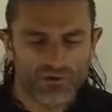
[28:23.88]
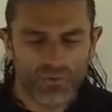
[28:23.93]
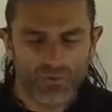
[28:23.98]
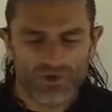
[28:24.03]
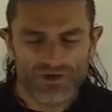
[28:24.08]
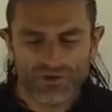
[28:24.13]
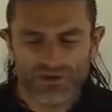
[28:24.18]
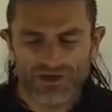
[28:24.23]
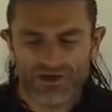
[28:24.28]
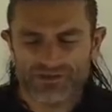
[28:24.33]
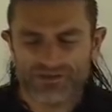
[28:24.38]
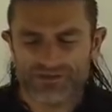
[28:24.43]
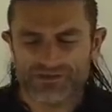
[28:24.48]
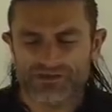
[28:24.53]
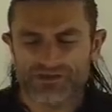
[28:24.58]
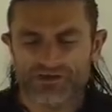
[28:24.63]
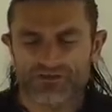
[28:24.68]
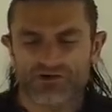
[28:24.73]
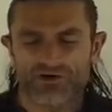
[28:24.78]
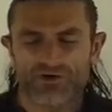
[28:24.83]
When you get to
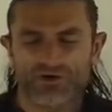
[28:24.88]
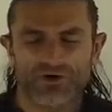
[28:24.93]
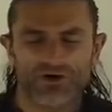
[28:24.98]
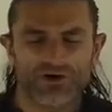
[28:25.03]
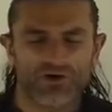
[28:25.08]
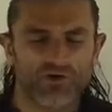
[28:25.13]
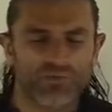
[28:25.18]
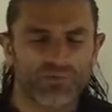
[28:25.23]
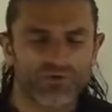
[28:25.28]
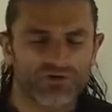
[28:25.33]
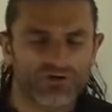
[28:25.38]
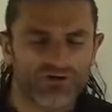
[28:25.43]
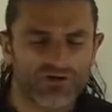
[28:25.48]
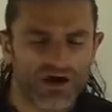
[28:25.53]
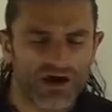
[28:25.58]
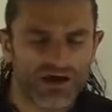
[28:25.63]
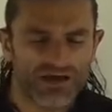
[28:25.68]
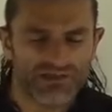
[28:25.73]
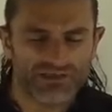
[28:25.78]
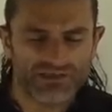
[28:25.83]
0 you can open
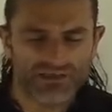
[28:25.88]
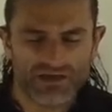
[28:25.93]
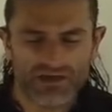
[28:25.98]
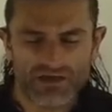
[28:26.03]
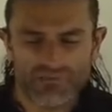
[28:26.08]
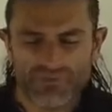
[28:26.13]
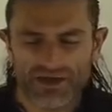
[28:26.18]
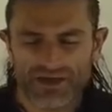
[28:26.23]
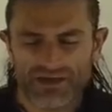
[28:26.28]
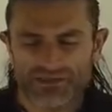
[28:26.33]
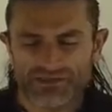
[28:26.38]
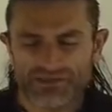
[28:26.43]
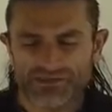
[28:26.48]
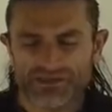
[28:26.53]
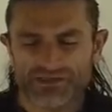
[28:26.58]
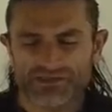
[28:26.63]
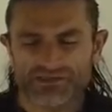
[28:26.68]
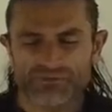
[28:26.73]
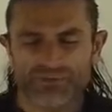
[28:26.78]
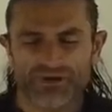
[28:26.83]
your eyes and come back
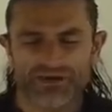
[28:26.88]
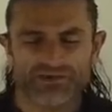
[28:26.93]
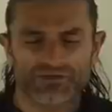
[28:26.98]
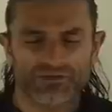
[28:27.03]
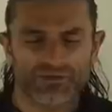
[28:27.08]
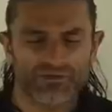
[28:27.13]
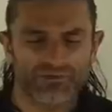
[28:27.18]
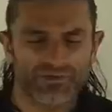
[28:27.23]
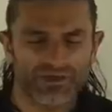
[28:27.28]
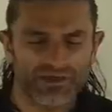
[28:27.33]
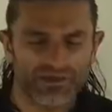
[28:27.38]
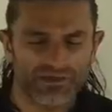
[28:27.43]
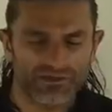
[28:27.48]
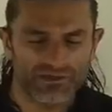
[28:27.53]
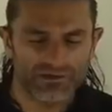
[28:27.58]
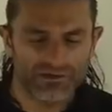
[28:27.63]
into this space with me.